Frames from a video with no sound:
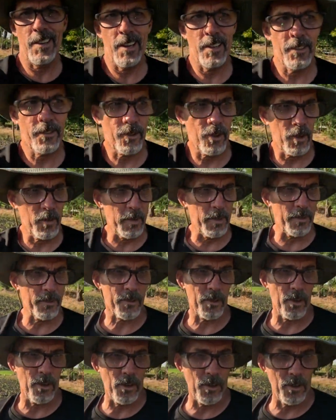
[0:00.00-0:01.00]
know how
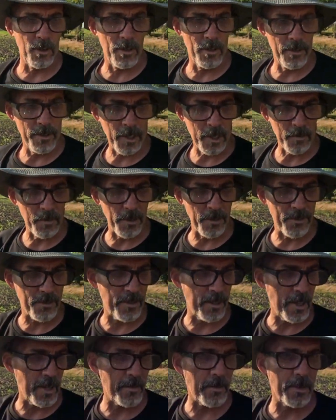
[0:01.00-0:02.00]
soybeans grow, I think I
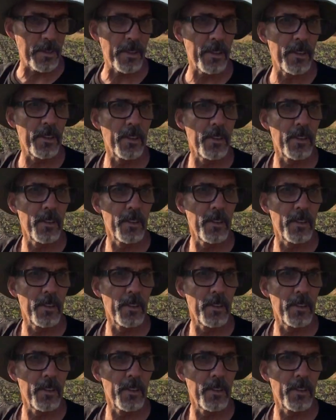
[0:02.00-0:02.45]
mentioned that, but